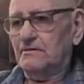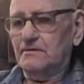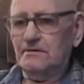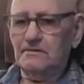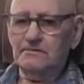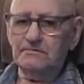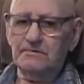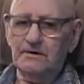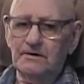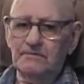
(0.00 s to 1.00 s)
Well,
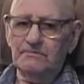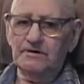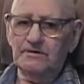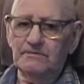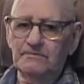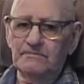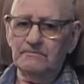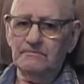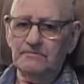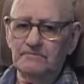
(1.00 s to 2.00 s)
yeah, me and
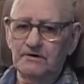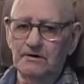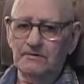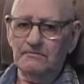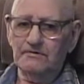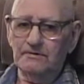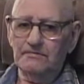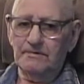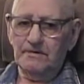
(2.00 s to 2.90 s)
Mud Montgomery. And